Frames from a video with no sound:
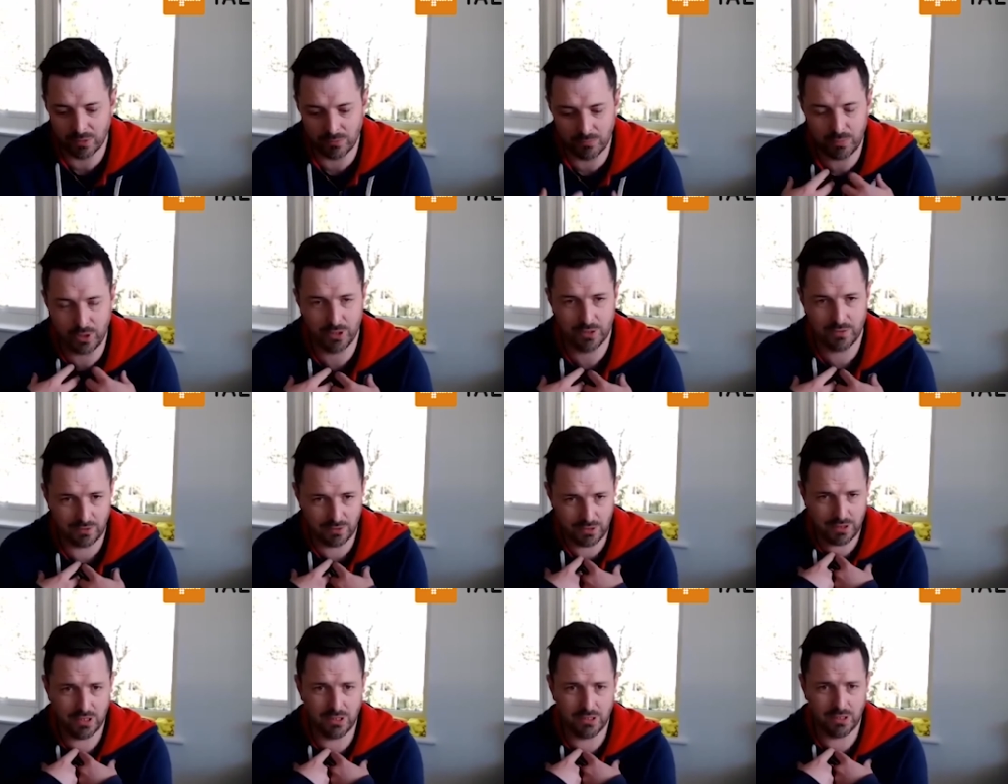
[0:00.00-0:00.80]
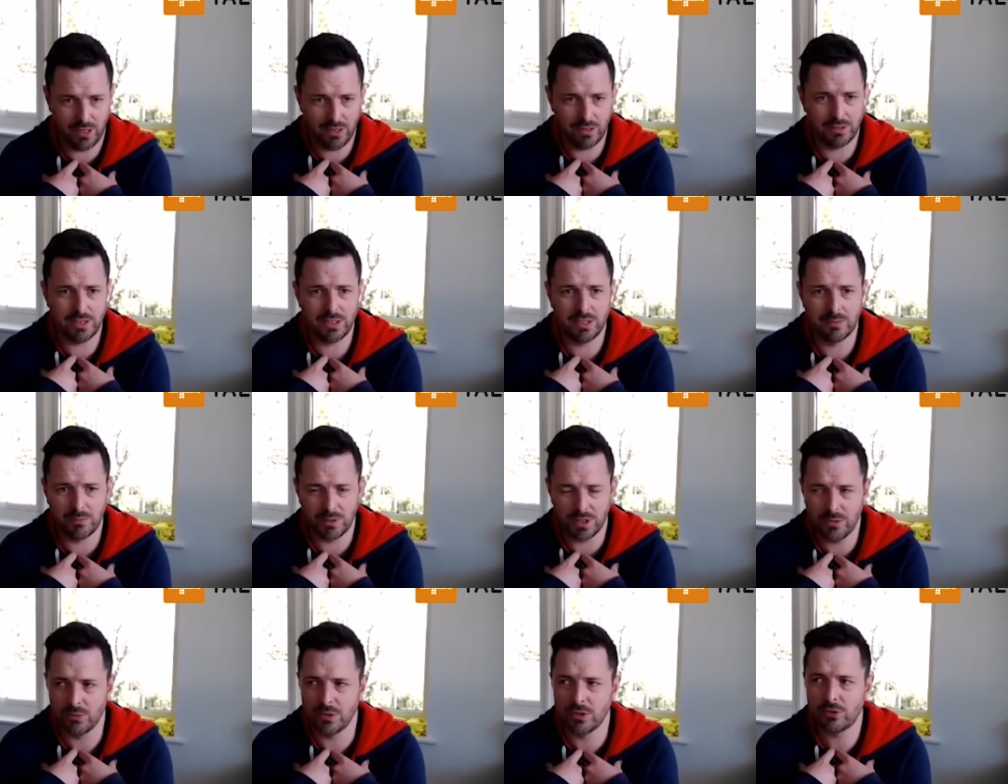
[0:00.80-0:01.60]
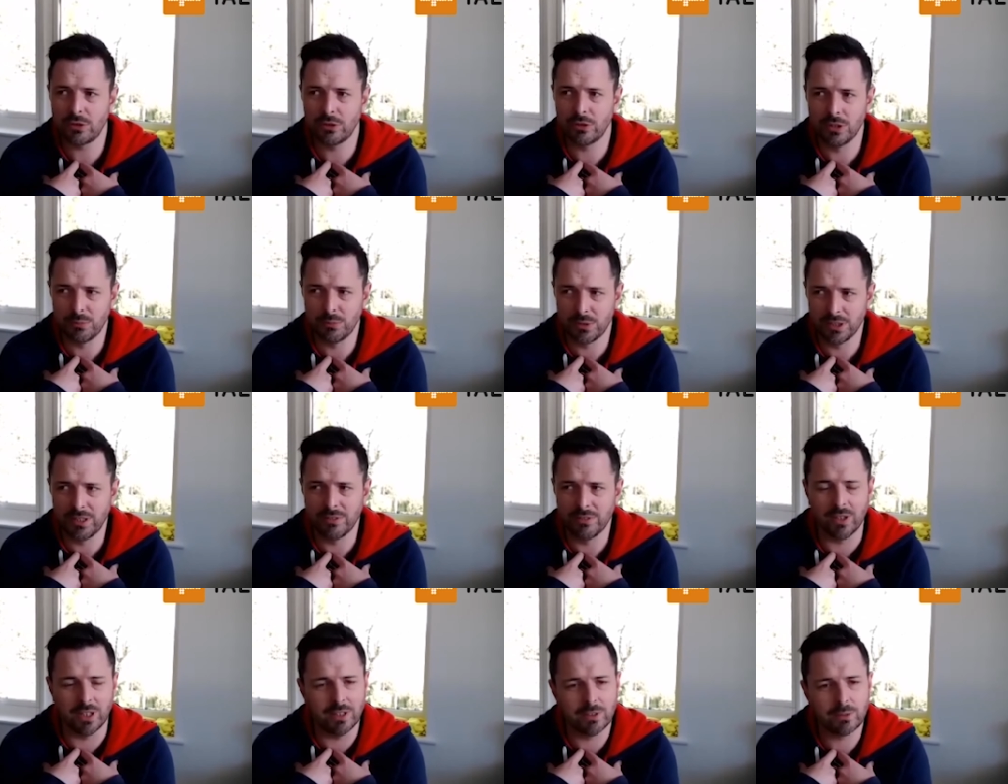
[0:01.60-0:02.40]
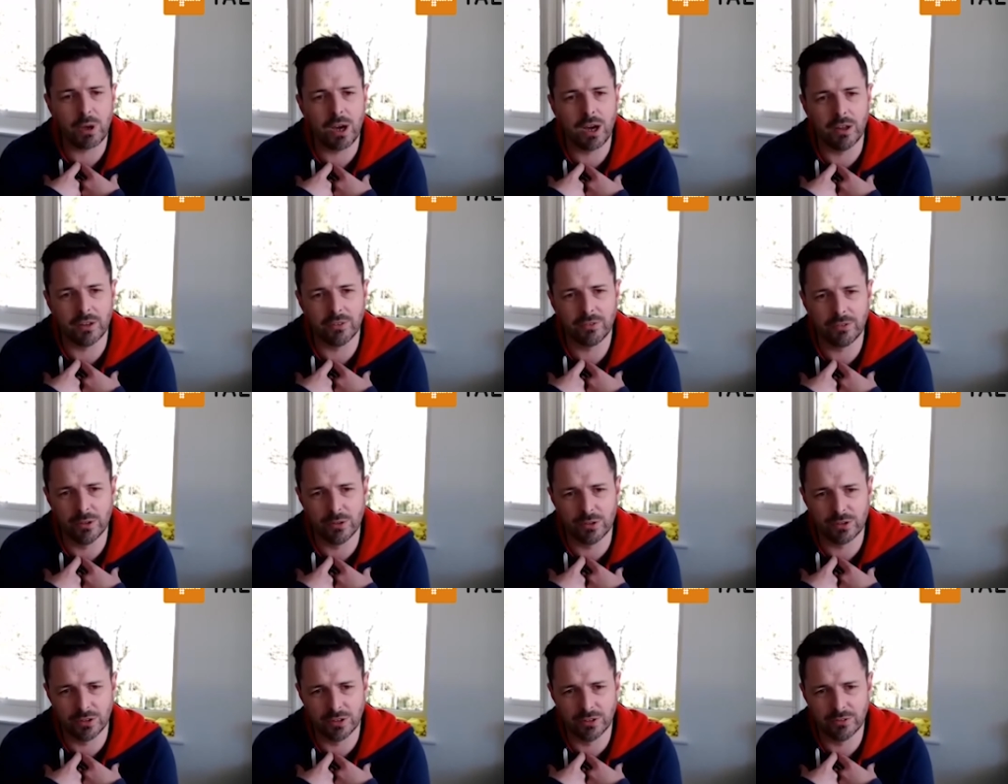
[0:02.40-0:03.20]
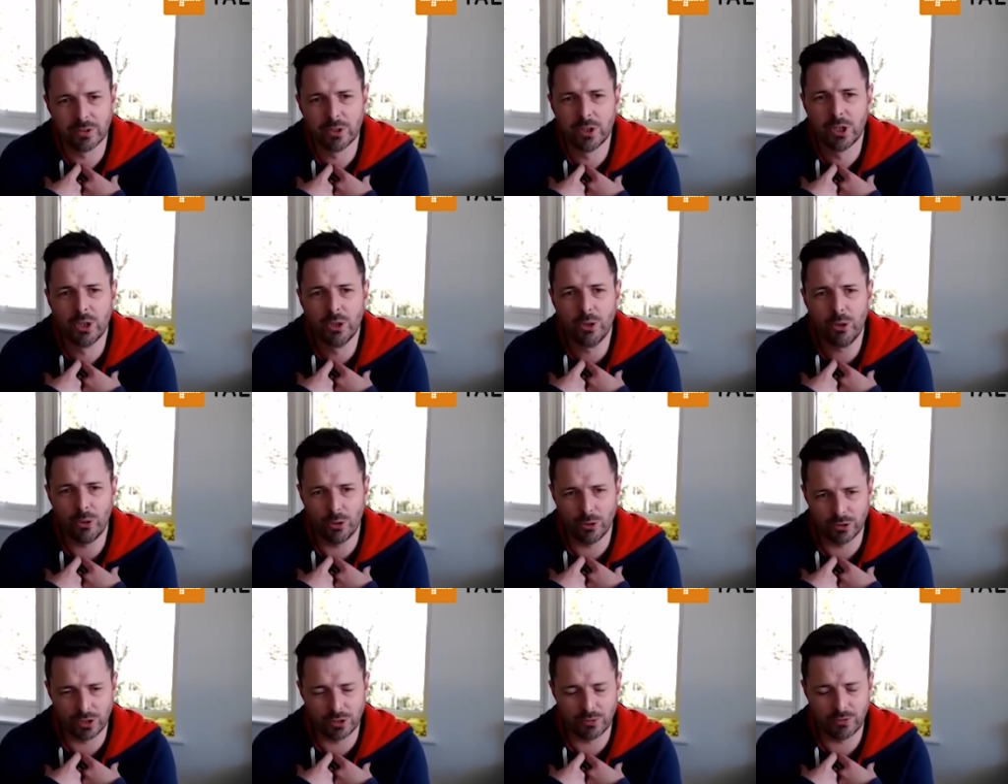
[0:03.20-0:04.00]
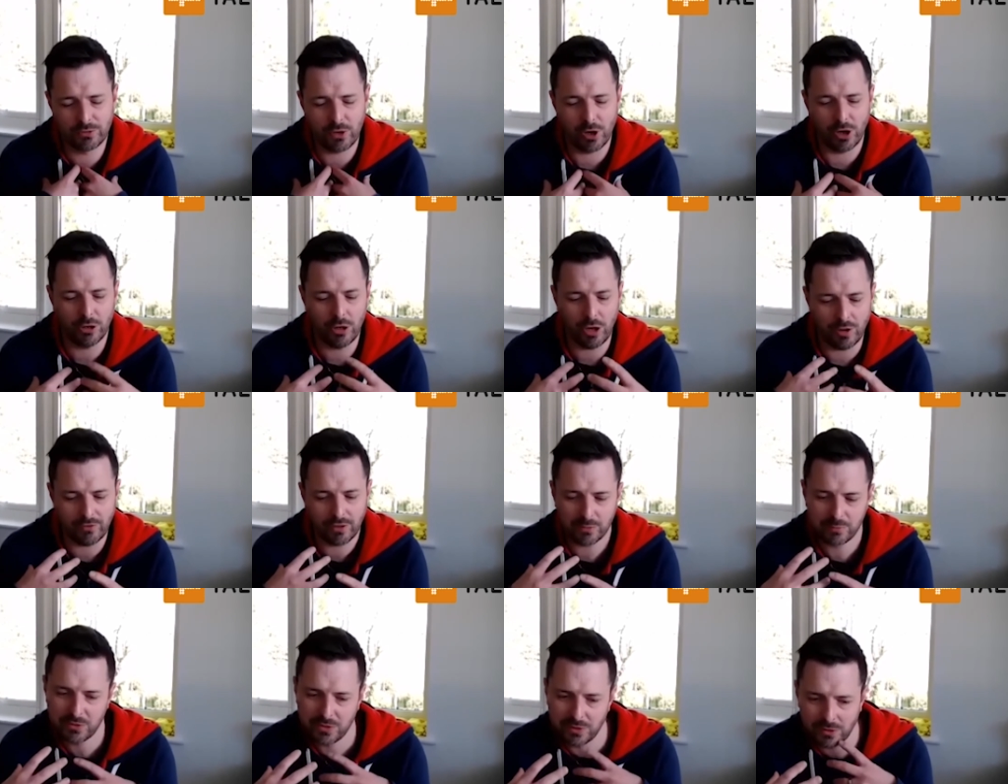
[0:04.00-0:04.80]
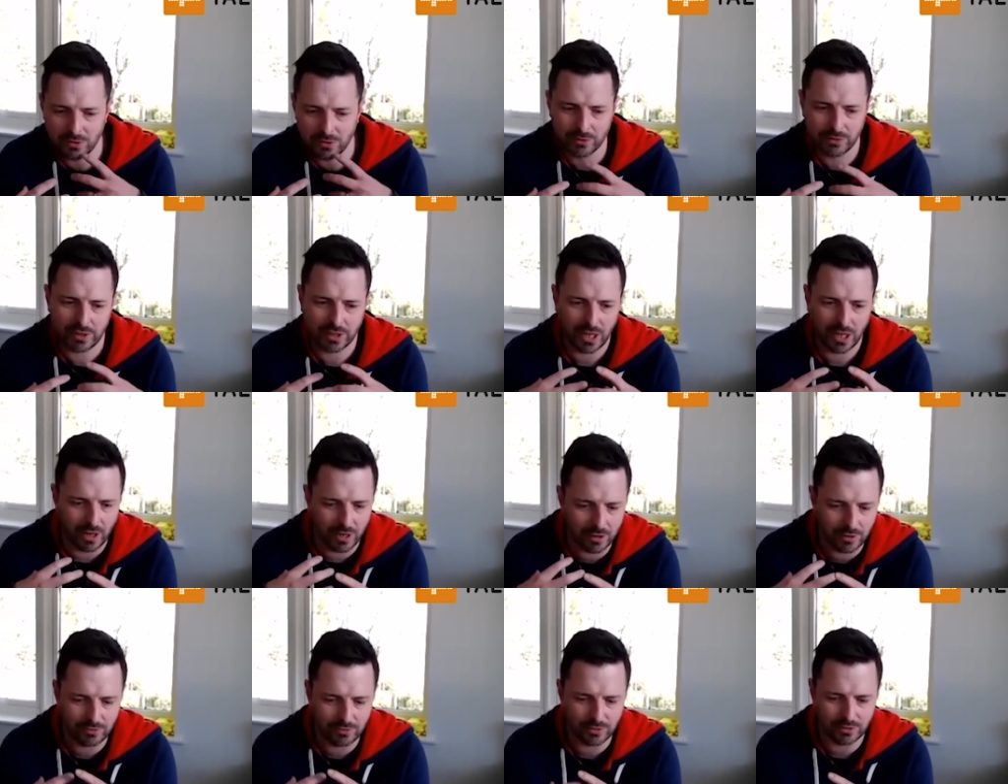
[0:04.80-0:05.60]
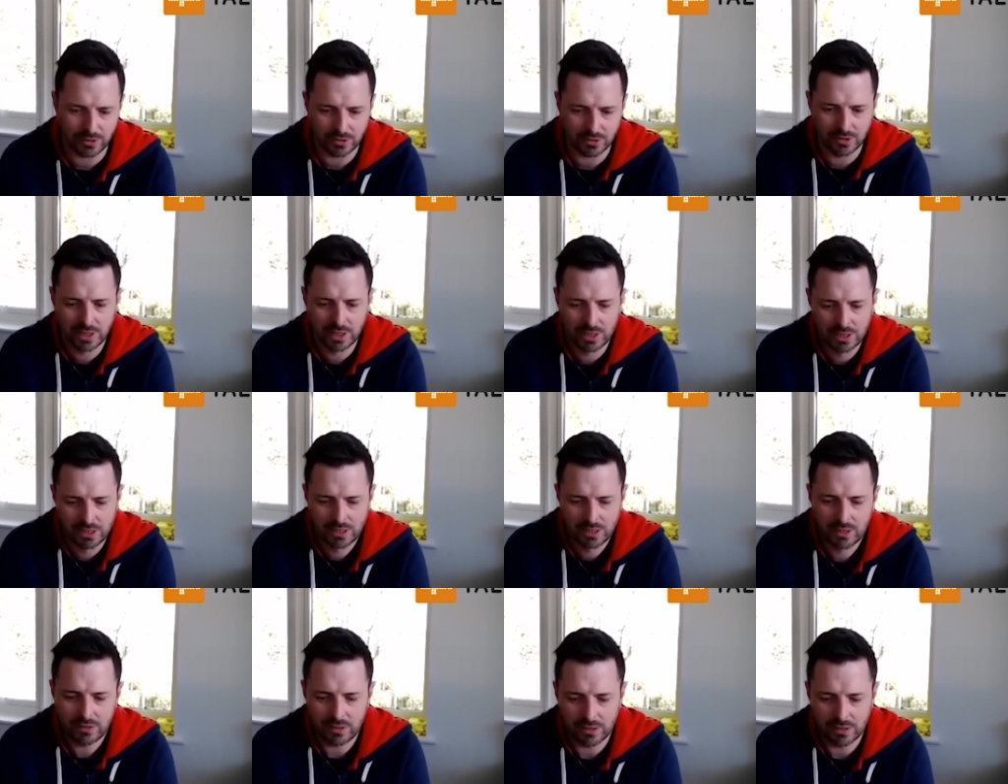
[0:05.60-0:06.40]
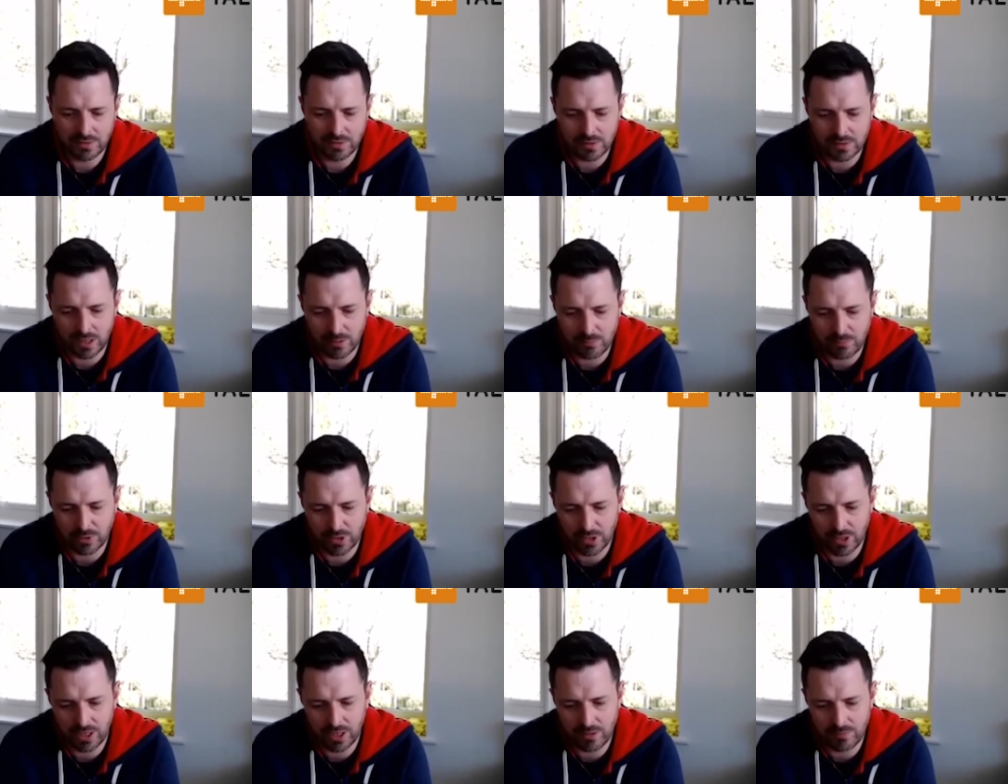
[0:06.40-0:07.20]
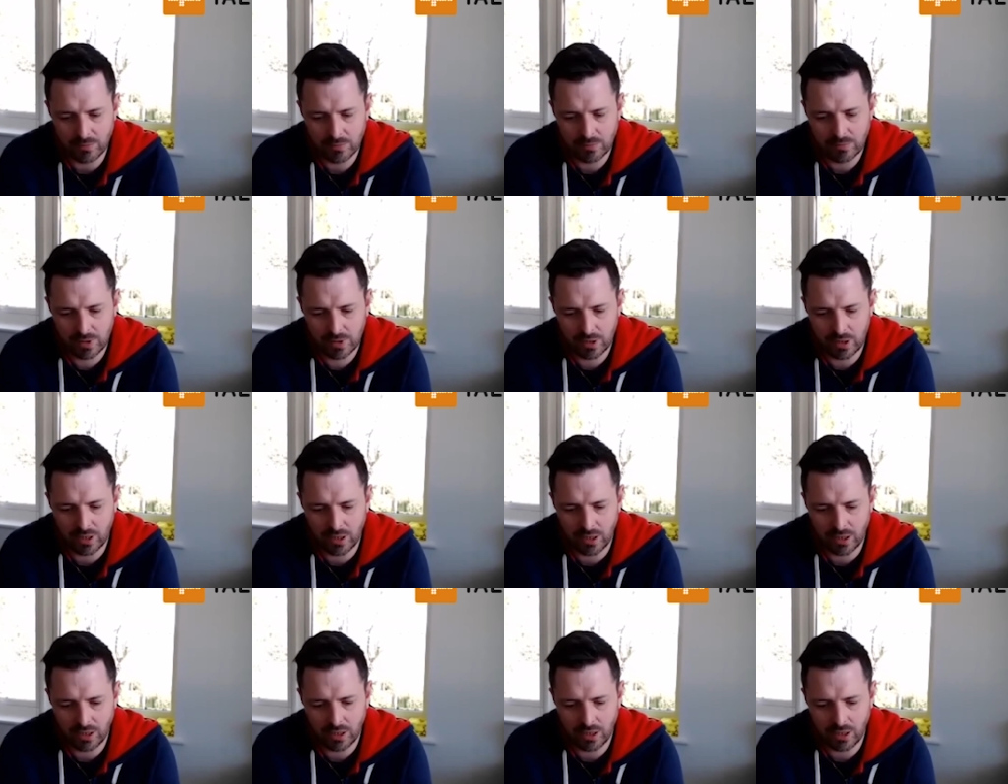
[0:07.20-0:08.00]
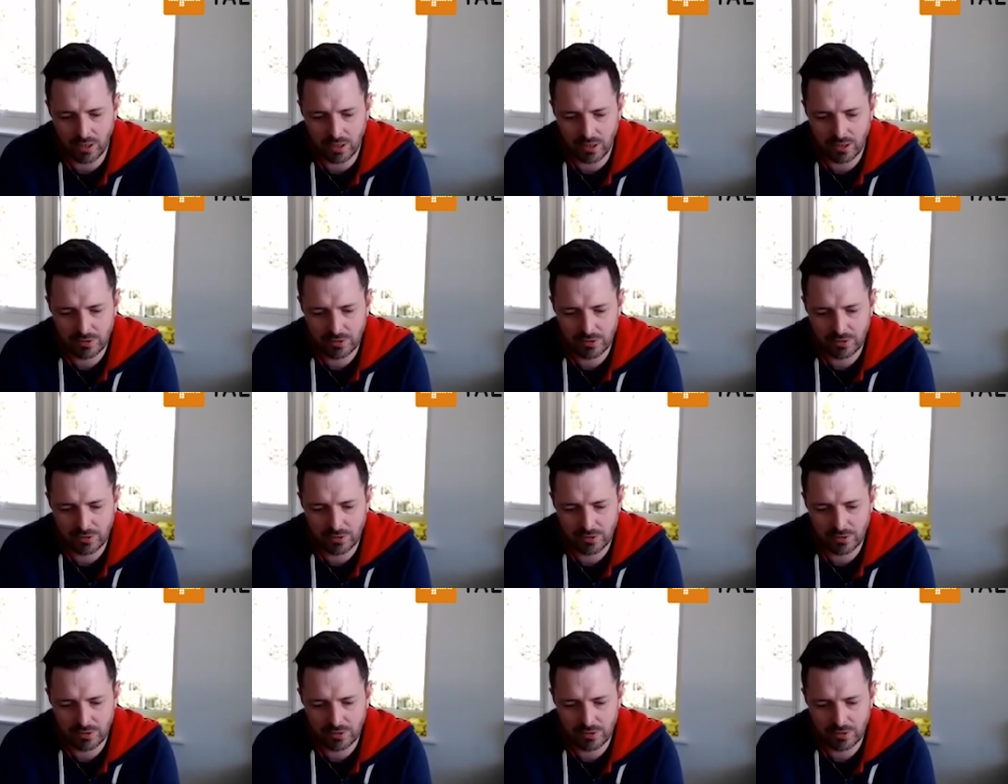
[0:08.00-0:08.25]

personally and at d&b we truly believe it is part of the future of audio we've got a lot of obstacles to get over and things yet but um uh